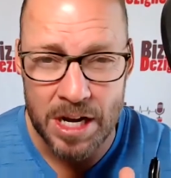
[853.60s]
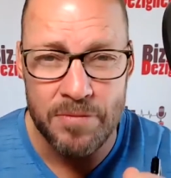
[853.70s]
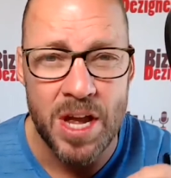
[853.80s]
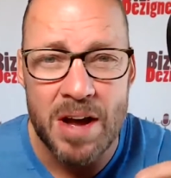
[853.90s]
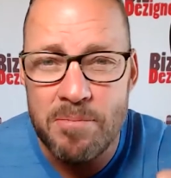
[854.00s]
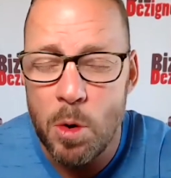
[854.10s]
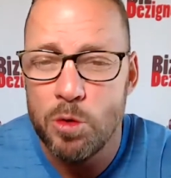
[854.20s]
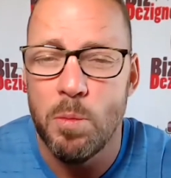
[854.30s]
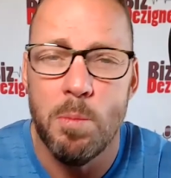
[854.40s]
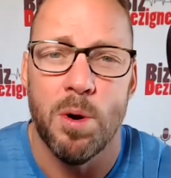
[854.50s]
If you have
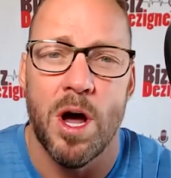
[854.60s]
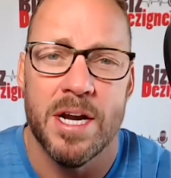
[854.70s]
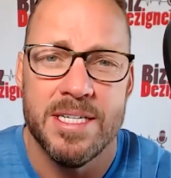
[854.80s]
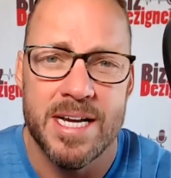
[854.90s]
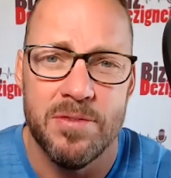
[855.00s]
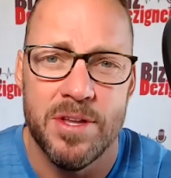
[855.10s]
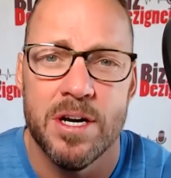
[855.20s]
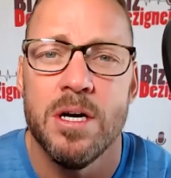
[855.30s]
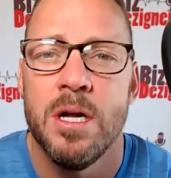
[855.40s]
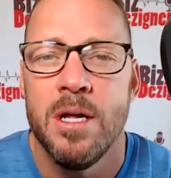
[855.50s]
multiple products out
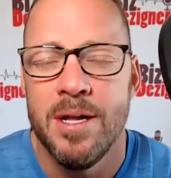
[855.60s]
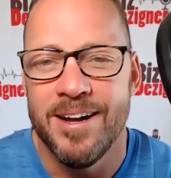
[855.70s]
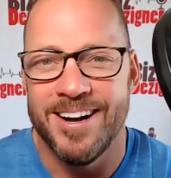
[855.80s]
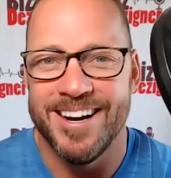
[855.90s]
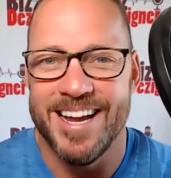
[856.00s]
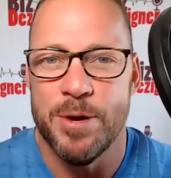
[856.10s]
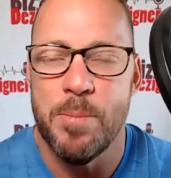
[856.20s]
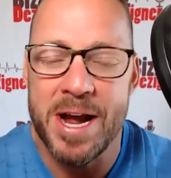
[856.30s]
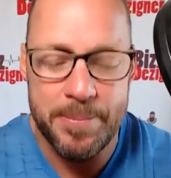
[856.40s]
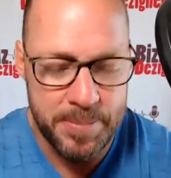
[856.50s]
there,
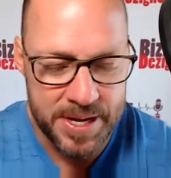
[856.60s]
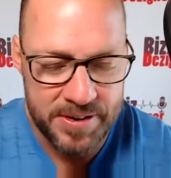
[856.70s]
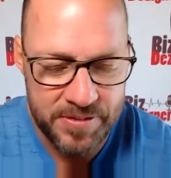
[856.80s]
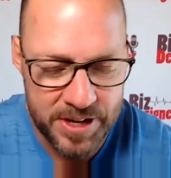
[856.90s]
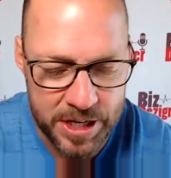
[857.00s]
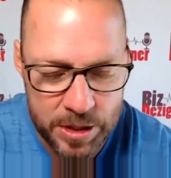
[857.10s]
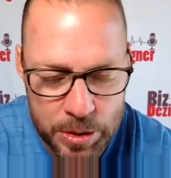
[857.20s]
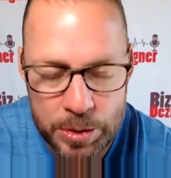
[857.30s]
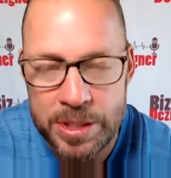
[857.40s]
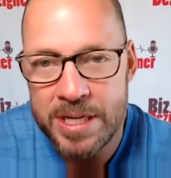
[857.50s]
it might benefit
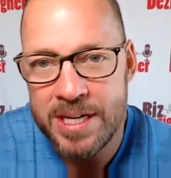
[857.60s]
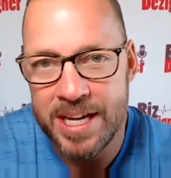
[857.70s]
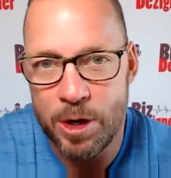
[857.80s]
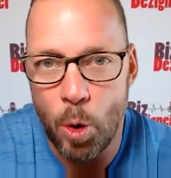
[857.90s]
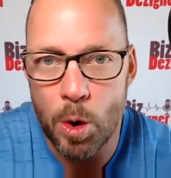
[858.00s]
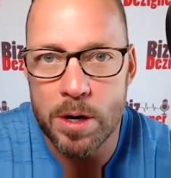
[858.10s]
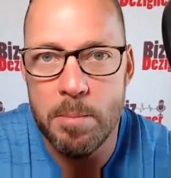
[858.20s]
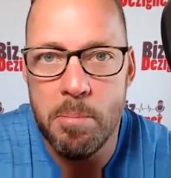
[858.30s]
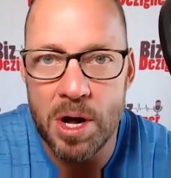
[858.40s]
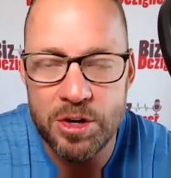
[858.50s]
you in order
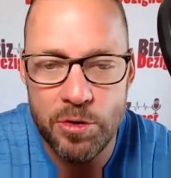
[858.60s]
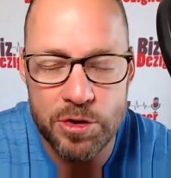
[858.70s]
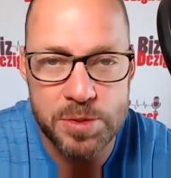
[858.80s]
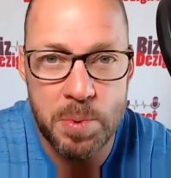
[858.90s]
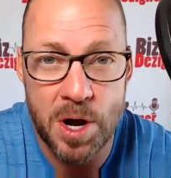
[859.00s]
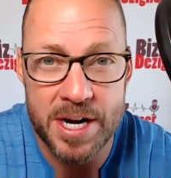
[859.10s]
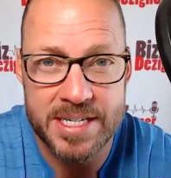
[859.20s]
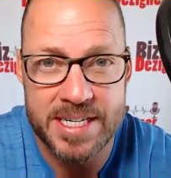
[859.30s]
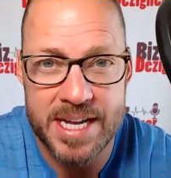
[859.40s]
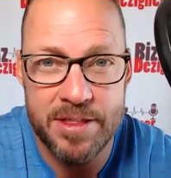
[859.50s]
to bundle those
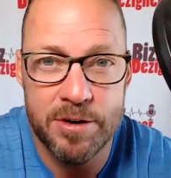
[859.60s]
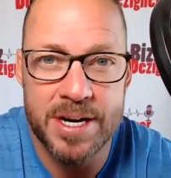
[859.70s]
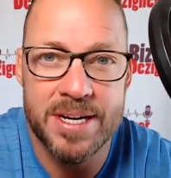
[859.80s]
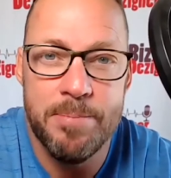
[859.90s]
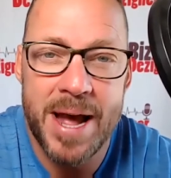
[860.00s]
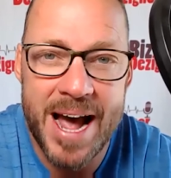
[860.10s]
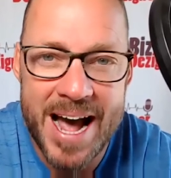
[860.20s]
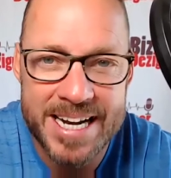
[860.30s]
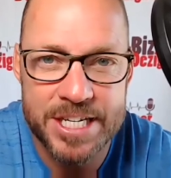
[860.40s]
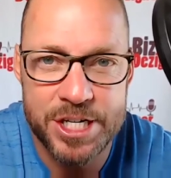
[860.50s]
products together into
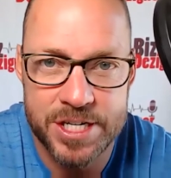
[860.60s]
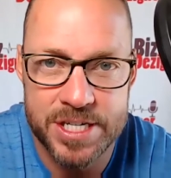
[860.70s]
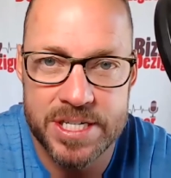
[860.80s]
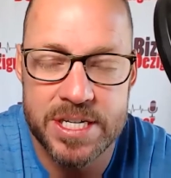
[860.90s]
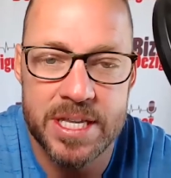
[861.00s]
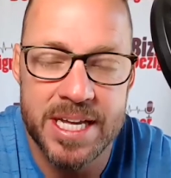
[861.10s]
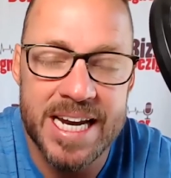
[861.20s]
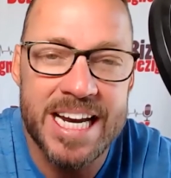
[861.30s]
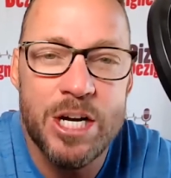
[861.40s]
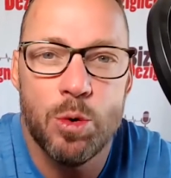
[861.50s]
packages
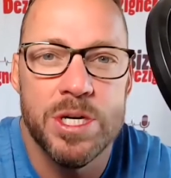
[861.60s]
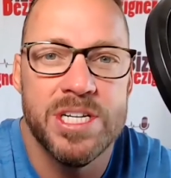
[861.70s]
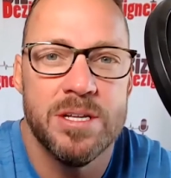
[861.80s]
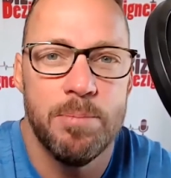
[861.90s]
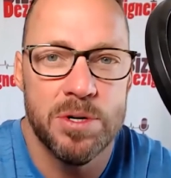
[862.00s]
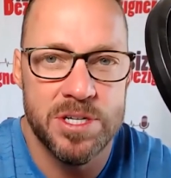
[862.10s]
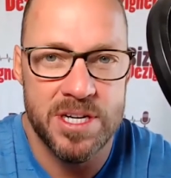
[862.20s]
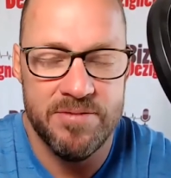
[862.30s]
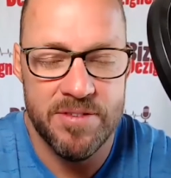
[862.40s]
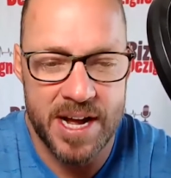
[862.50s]
that increase the
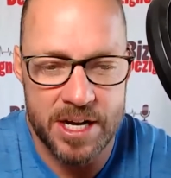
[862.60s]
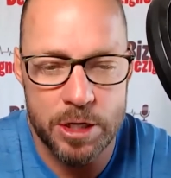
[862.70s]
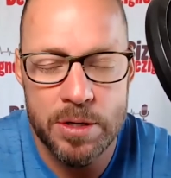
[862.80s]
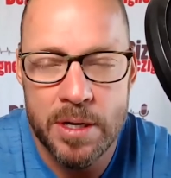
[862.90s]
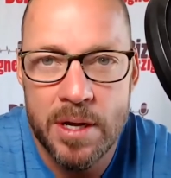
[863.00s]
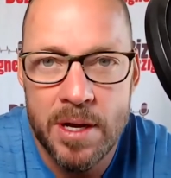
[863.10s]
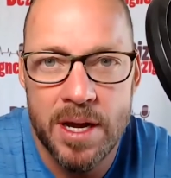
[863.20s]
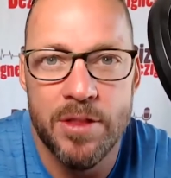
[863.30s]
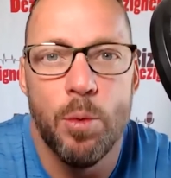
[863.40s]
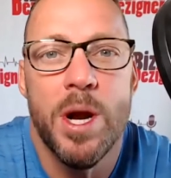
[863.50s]
perceived value.
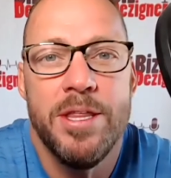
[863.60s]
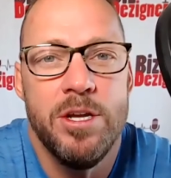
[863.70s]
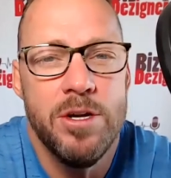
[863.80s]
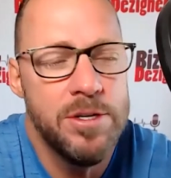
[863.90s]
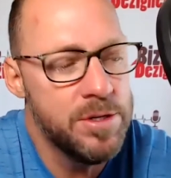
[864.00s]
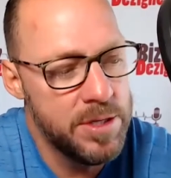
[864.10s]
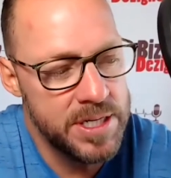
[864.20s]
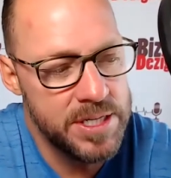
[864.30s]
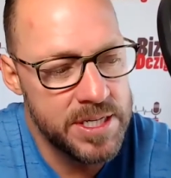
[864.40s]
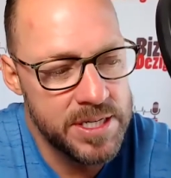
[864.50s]
And the way that you could do
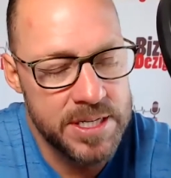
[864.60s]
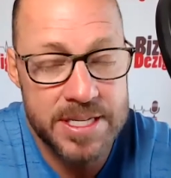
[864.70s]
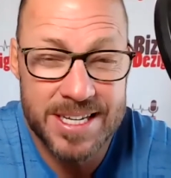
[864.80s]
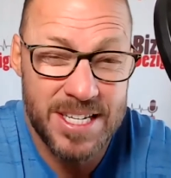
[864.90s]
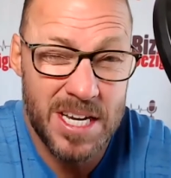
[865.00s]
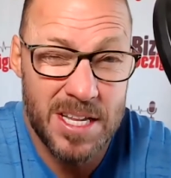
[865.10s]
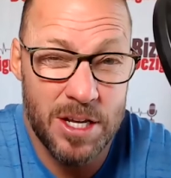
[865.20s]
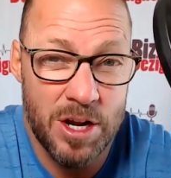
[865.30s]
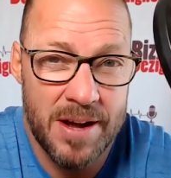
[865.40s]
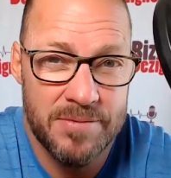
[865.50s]
this is let's say
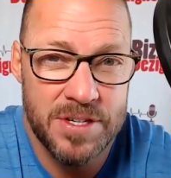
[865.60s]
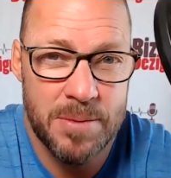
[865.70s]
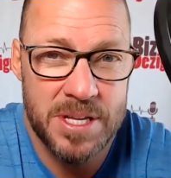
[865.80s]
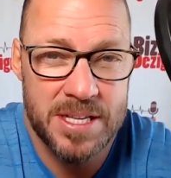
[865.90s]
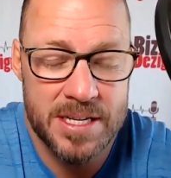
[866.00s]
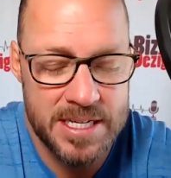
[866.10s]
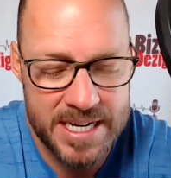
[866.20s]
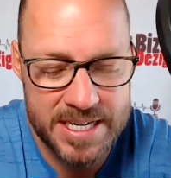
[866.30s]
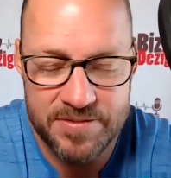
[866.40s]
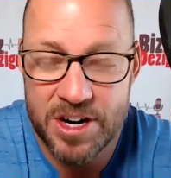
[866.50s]
that you have something that
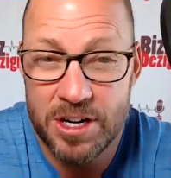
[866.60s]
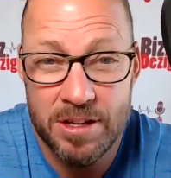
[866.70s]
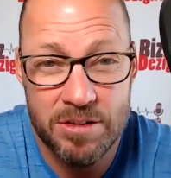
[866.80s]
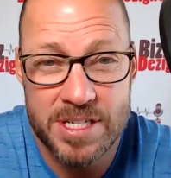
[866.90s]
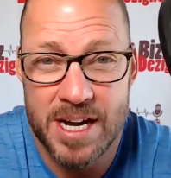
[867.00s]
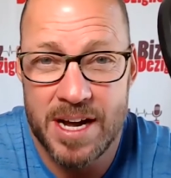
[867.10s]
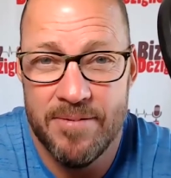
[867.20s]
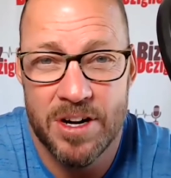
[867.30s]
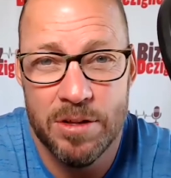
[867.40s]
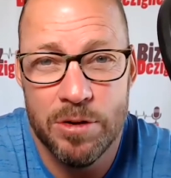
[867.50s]
takes very little
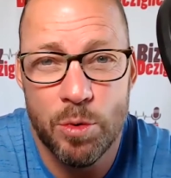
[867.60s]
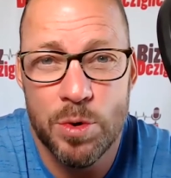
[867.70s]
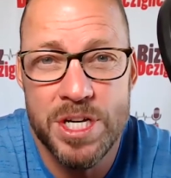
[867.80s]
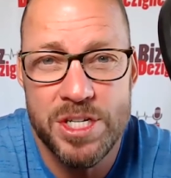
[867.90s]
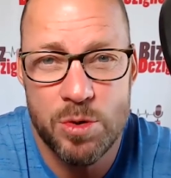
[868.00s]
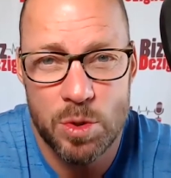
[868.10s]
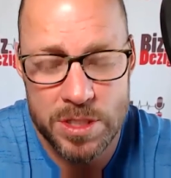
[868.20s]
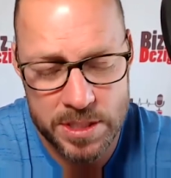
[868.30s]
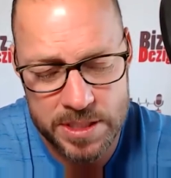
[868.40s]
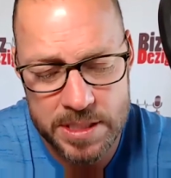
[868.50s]
time, very little
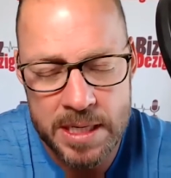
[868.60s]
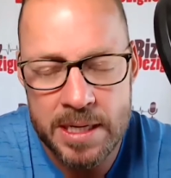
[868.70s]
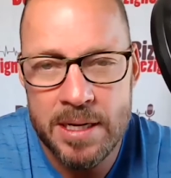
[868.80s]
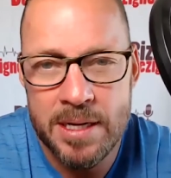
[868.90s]
resources.